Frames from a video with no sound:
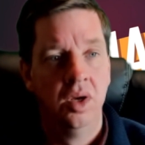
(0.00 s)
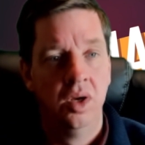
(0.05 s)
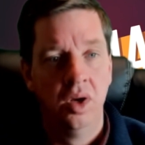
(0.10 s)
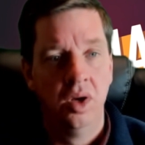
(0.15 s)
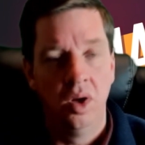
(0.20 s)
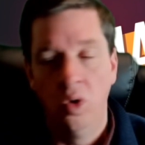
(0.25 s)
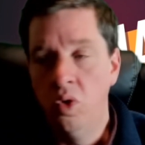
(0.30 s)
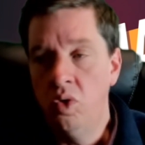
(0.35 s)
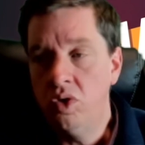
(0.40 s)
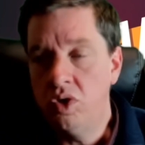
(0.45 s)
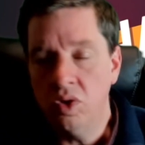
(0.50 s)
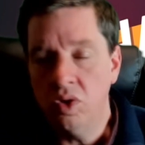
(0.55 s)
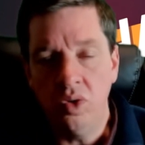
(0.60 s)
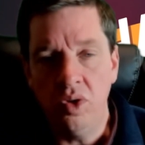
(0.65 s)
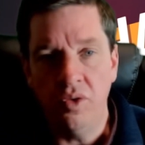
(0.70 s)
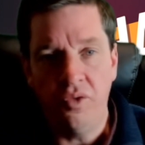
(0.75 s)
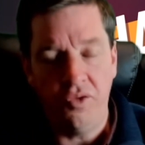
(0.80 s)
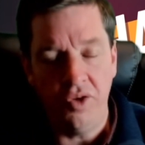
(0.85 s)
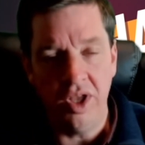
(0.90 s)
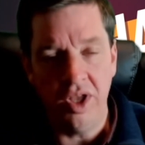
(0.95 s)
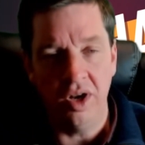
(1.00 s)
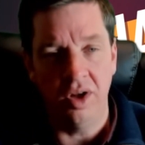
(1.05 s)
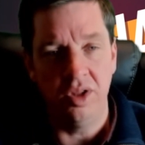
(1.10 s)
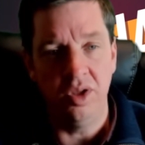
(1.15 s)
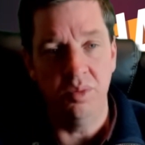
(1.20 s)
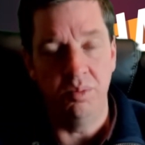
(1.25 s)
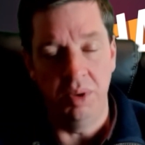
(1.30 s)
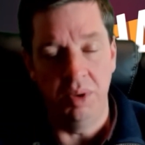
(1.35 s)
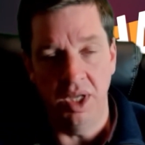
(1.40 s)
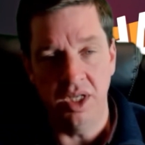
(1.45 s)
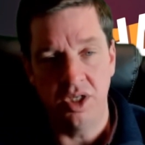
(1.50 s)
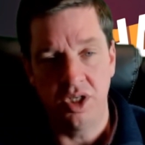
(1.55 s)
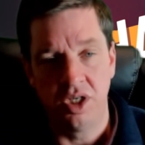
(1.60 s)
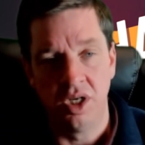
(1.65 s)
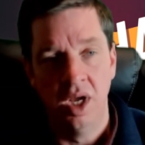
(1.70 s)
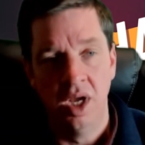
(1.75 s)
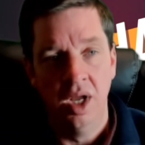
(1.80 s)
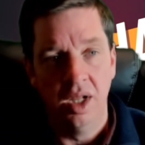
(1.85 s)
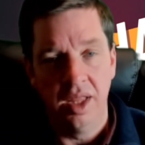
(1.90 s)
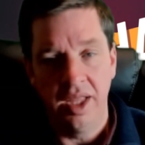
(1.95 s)
Who do you feed on, you bitch?
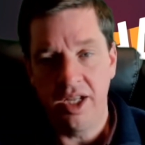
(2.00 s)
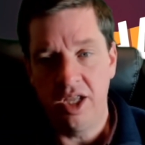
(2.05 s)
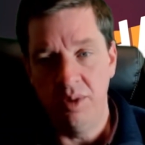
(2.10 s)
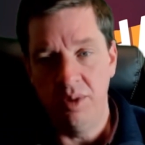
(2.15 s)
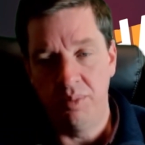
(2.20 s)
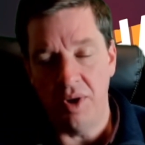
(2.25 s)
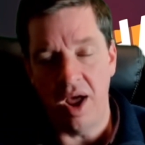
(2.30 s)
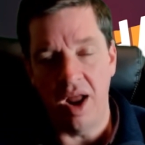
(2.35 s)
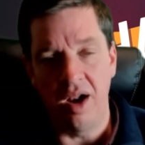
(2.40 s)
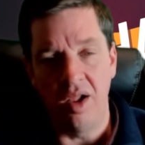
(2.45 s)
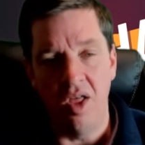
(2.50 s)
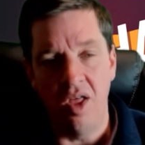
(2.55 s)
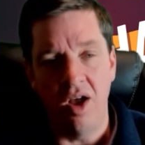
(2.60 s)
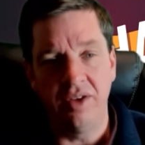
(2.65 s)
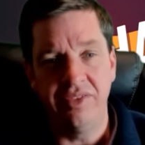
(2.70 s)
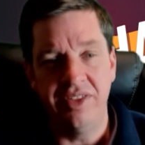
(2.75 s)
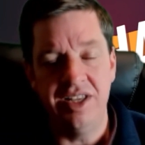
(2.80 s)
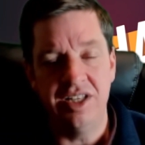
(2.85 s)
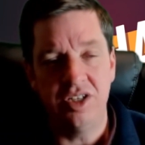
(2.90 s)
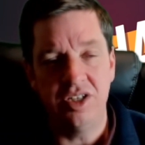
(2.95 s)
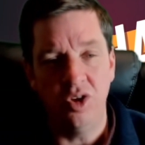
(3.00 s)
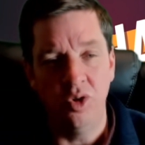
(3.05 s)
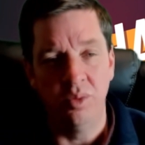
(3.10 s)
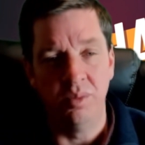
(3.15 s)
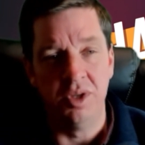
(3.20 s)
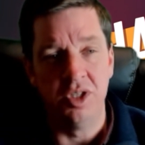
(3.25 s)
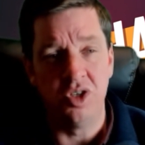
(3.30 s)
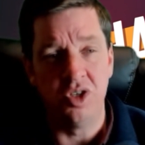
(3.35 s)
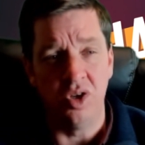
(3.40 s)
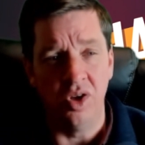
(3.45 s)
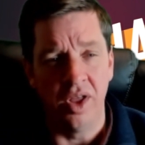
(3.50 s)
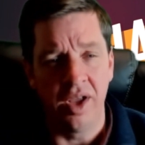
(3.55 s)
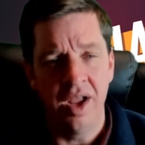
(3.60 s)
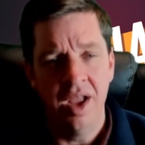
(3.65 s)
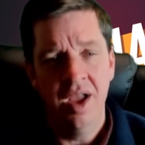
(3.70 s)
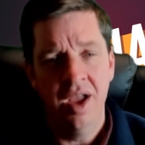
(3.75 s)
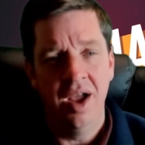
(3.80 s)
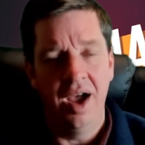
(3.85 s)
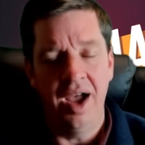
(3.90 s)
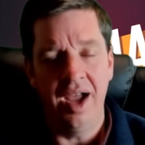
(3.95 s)
Like, you brought along these humans, and you're like,
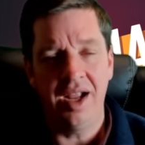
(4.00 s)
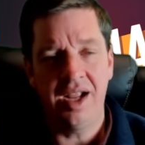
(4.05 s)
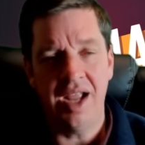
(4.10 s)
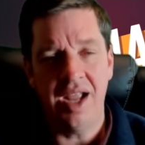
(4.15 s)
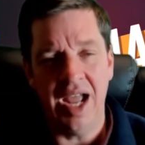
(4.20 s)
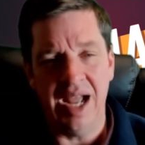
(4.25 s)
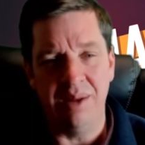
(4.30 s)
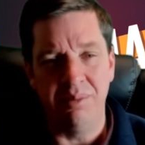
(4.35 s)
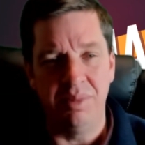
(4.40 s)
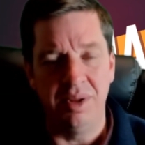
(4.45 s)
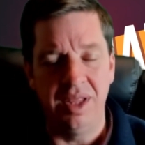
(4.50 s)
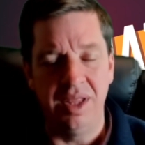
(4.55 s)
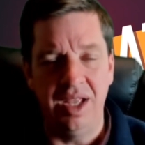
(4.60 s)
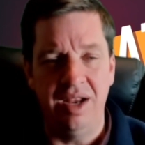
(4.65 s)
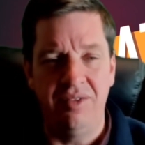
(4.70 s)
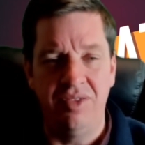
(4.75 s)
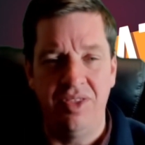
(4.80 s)
I can't believe